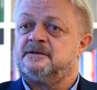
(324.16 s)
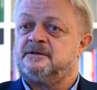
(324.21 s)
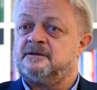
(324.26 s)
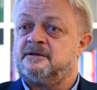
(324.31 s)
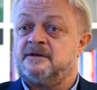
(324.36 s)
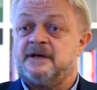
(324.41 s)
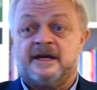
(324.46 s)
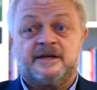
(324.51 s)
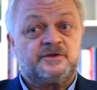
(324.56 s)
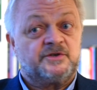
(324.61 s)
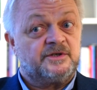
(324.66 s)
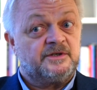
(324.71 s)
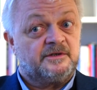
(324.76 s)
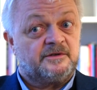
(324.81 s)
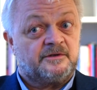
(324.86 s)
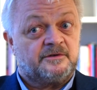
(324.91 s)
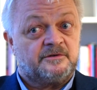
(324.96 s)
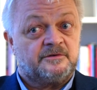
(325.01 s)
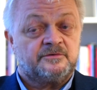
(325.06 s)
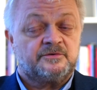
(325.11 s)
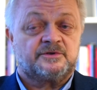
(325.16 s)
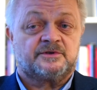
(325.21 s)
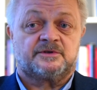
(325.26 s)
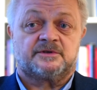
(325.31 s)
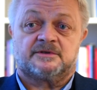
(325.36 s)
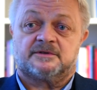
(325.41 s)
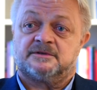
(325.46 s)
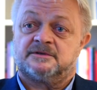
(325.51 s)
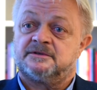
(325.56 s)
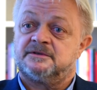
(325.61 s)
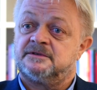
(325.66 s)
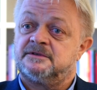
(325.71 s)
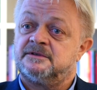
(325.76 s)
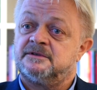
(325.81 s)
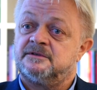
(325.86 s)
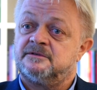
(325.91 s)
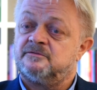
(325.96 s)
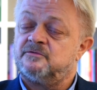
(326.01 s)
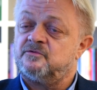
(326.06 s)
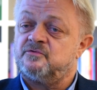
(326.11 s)

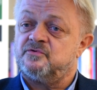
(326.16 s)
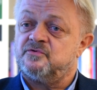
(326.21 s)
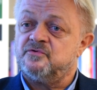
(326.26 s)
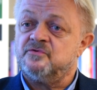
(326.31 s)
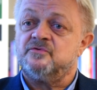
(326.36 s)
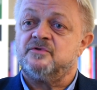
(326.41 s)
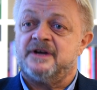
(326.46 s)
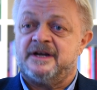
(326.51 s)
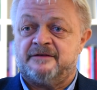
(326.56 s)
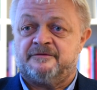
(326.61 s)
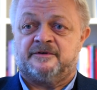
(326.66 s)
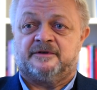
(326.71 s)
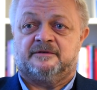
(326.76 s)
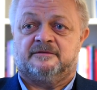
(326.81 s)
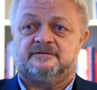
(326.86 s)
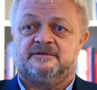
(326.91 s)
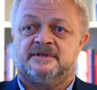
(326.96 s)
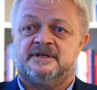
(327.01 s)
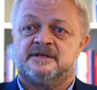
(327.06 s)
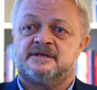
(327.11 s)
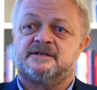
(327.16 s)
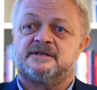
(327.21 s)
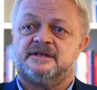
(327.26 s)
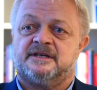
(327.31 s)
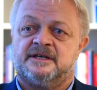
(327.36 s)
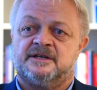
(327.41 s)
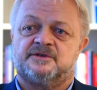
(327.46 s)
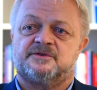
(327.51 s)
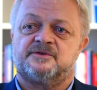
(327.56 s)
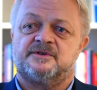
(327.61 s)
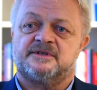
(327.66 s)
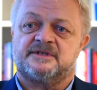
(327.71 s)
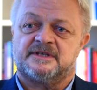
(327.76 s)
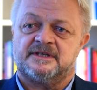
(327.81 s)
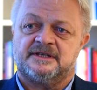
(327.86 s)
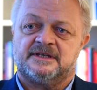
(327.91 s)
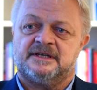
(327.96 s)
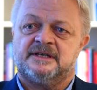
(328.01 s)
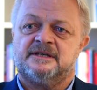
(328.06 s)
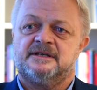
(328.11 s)
NGOs, whoever is
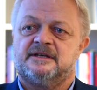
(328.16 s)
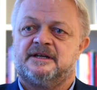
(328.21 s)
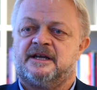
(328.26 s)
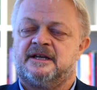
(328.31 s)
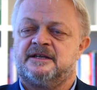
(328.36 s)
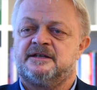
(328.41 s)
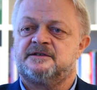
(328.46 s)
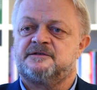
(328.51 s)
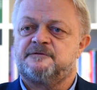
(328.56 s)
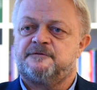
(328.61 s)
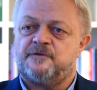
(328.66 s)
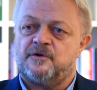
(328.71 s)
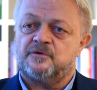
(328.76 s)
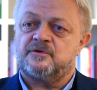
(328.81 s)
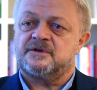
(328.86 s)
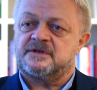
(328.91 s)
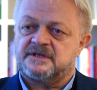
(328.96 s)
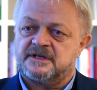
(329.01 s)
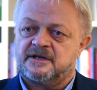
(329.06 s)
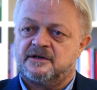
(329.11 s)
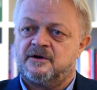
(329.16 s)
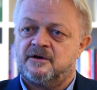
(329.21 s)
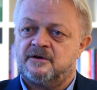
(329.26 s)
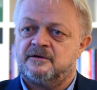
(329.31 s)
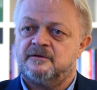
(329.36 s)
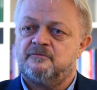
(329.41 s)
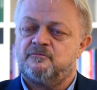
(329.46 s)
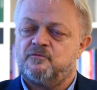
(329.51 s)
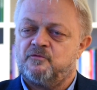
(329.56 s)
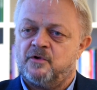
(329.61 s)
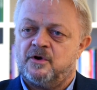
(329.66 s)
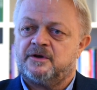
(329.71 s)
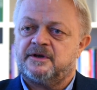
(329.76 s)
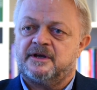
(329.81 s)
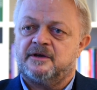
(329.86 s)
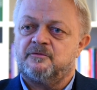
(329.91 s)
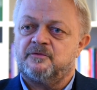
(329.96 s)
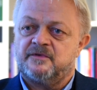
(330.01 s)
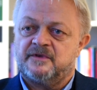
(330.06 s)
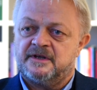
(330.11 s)
interested in and is focusing on
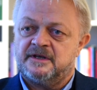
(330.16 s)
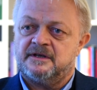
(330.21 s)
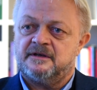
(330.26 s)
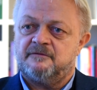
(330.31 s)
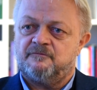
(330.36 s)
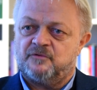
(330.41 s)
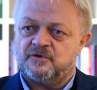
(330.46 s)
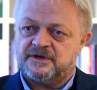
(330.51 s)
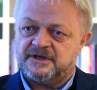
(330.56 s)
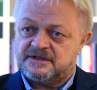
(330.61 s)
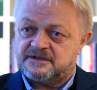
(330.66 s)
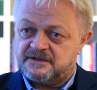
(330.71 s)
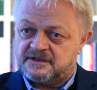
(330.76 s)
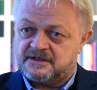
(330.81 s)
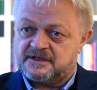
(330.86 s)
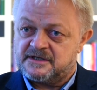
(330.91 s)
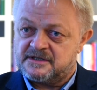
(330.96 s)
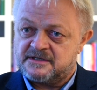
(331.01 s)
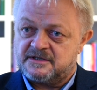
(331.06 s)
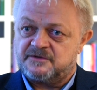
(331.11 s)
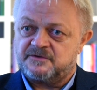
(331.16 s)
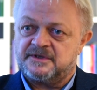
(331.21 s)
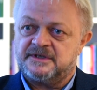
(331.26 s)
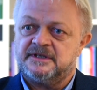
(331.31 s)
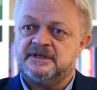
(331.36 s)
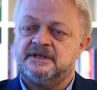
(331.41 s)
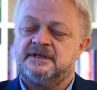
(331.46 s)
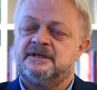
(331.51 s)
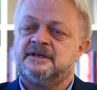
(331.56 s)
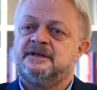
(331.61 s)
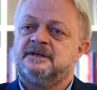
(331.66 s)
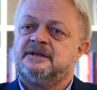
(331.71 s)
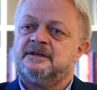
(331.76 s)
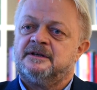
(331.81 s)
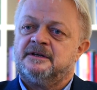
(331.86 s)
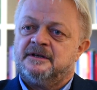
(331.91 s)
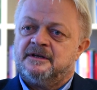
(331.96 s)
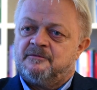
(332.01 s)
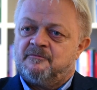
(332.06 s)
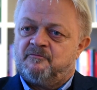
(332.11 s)
working within vocational education and training,
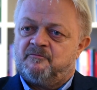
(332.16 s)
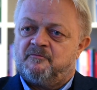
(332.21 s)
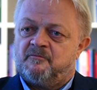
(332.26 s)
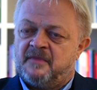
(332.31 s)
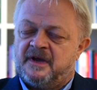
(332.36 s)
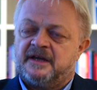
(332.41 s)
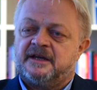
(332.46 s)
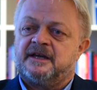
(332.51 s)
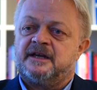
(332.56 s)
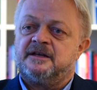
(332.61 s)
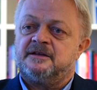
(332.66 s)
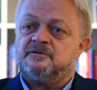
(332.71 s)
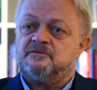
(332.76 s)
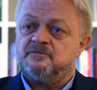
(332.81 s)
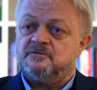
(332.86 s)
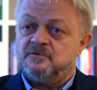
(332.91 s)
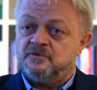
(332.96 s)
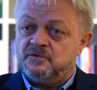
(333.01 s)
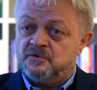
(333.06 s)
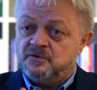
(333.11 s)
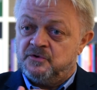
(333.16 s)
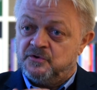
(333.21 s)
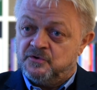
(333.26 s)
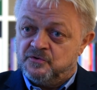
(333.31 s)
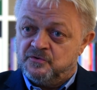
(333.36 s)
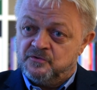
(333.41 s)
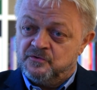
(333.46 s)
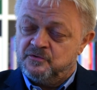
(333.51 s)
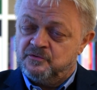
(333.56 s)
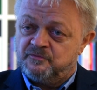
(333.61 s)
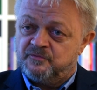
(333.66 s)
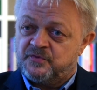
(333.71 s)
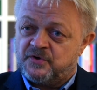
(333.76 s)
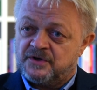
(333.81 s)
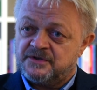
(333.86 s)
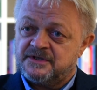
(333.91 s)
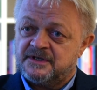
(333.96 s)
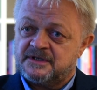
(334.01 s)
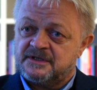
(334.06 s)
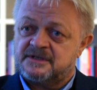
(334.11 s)
making new
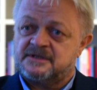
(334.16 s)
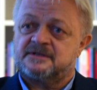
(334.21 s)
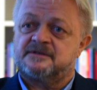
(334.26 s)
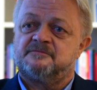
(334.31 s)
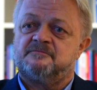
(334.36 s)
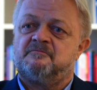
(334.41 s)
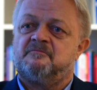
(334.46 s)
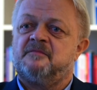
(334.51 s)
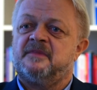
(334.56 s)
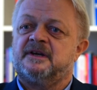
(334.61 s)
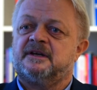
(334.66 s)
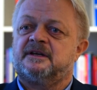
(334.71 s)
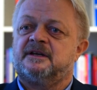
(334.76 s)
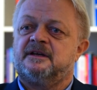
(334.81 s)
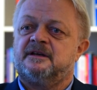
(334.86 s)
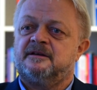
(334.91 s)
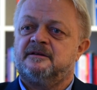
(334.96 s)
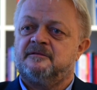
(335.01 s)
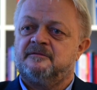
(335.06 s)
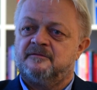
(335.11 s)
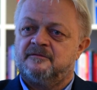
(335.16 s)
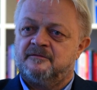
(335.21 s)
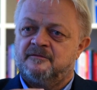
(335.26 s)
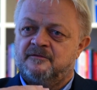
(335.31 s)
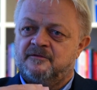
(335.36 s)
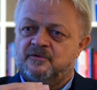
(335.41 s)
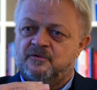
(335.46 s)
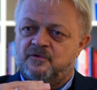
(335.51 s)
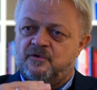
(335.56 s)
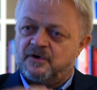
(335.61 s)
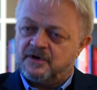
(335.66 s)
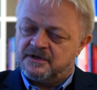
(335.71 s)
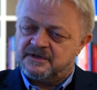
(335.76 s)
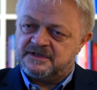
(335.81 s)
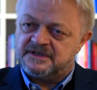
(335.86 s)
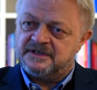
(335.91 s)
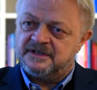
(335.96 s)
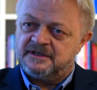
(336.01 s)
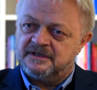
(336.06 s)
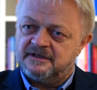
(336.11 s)
projects, making
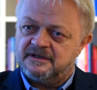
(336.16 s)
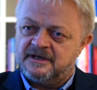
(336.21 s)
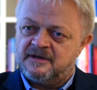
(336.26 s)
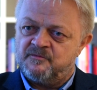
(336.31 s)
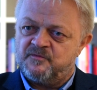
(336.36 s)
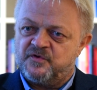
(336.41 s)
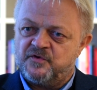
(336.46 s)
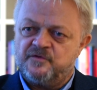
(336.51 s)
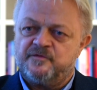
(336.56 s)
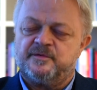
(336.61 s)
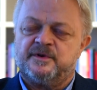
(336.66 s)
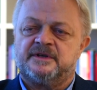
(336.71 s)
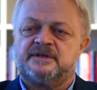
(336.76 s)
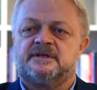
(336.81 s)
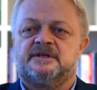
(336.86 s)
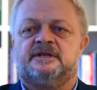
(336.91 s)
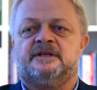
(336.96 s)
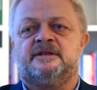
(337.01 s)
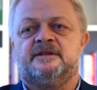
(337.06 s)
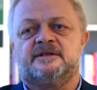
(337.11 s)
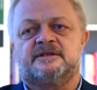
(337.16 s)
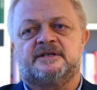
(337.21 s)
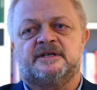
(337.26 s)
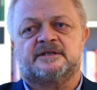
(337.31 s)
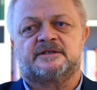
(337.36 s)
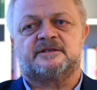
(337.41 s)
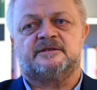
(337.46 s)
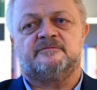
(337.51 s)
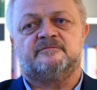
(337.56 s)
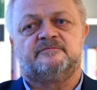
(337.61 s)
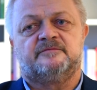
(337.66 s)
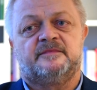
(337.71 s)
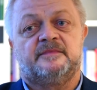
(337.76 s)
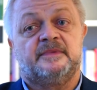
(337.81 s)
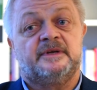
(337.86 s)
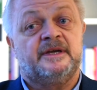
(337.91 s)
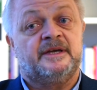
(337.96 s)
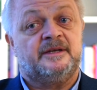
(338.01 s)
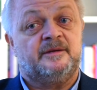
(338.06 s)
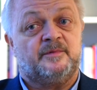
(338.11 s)
quality improvement in the sector.
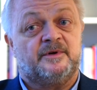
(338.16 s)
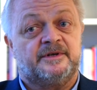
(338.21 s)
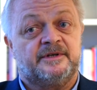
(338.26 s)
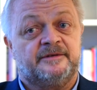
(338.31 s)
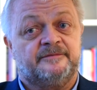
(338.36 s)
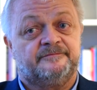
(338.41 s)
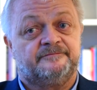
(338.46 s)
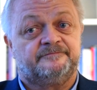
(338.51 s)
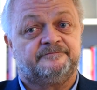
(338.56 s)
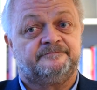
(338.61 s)
Anybody.